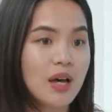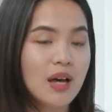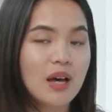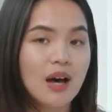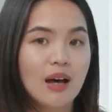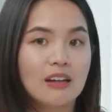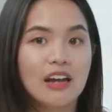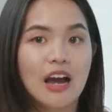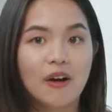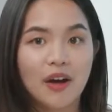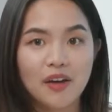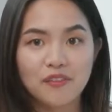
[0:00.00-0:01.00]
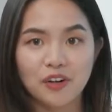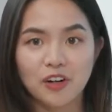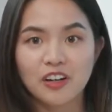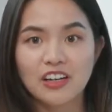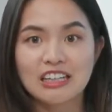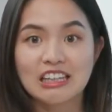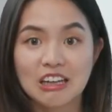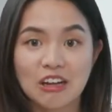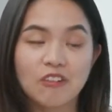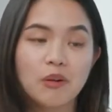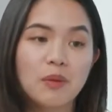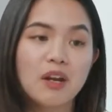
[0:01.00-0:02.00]
However, the
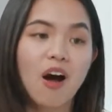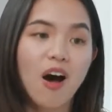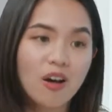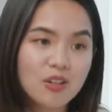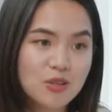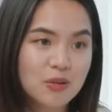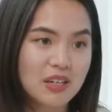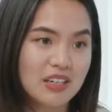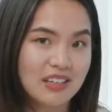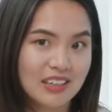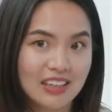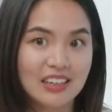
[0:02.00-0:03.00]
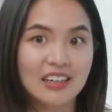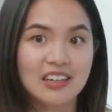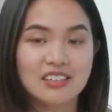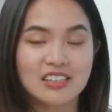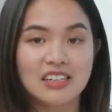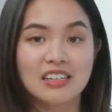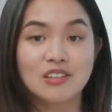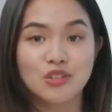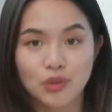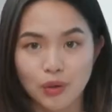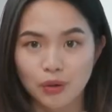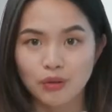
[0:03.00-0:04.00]
government also indicated in its
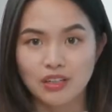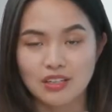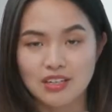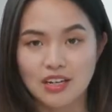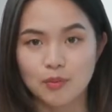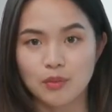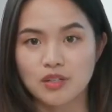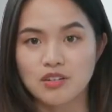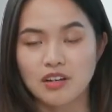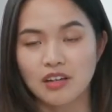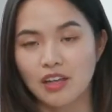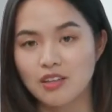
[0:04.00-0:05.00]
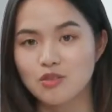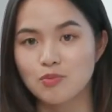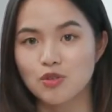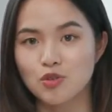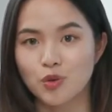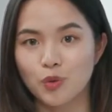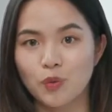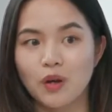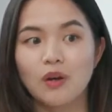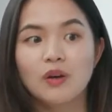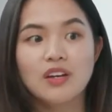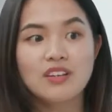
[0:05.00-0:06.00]
own indictment against Mr.
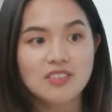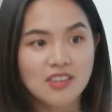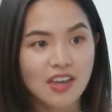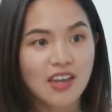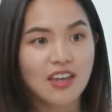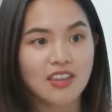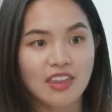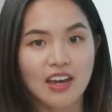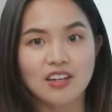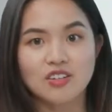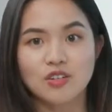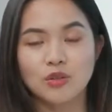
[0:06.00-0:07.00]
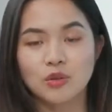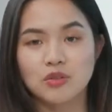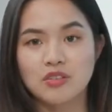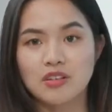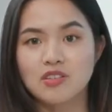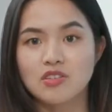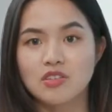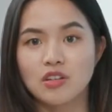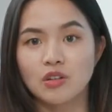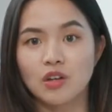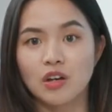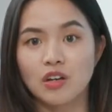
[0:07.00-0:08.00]
Guo, saying that, since
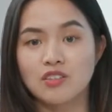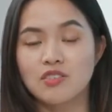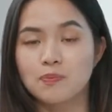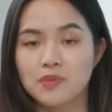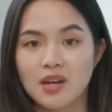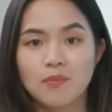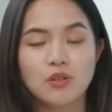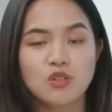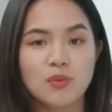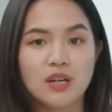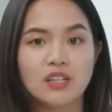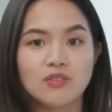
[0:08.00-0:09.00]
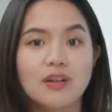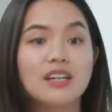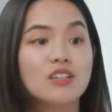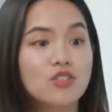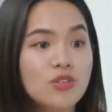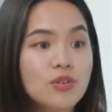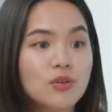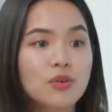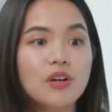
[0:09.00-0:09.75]
September 2022,